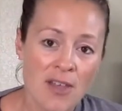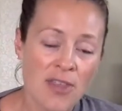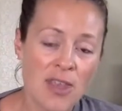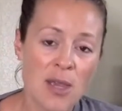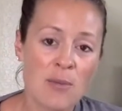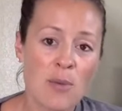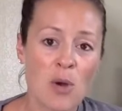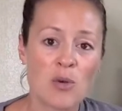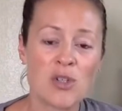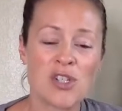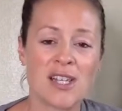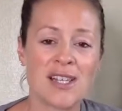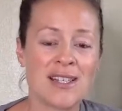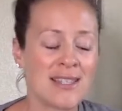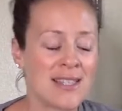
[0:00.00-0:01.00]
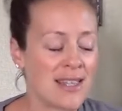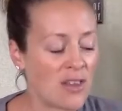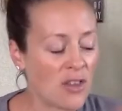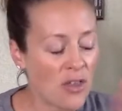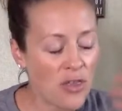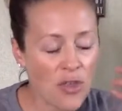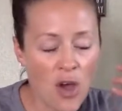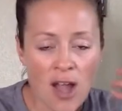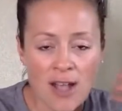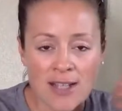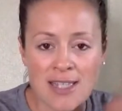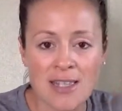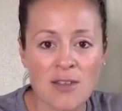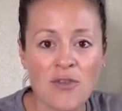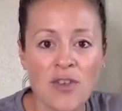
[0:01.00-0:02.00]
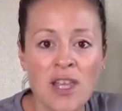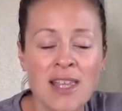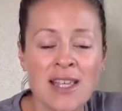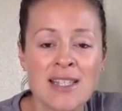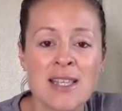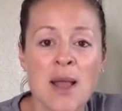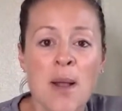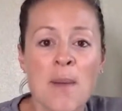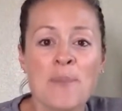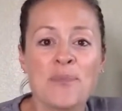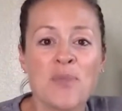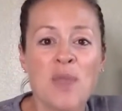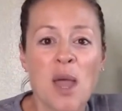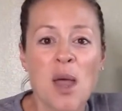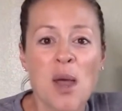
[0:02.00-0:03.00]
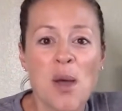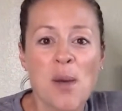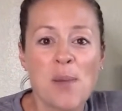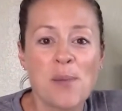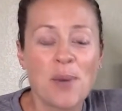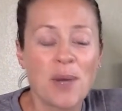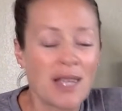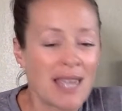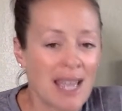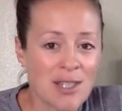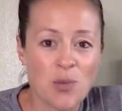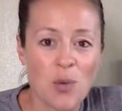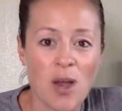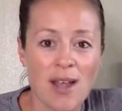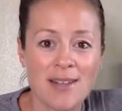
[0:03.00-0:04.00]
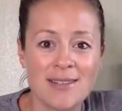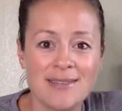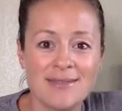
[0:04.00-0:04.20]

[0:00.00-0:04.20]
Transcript: the emotions and the thoughts and the feelings. But guess what?